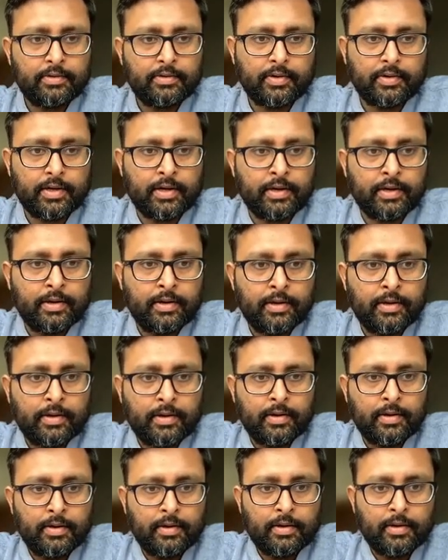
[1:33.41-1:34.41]
Okay.
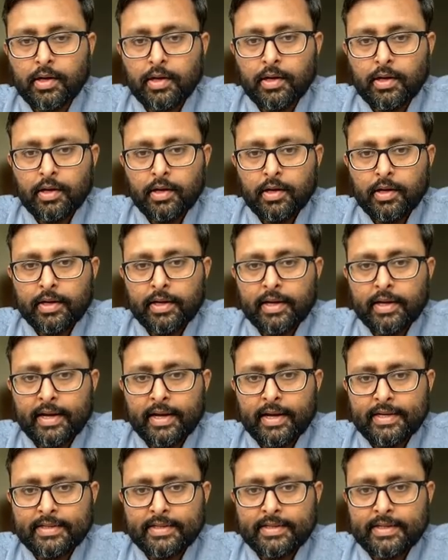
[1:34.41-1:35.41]

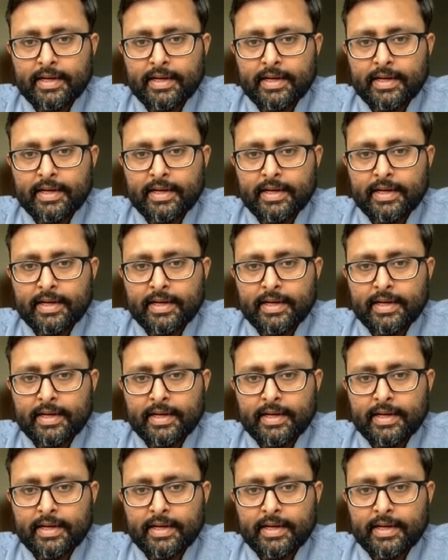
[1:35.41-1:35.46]
Can I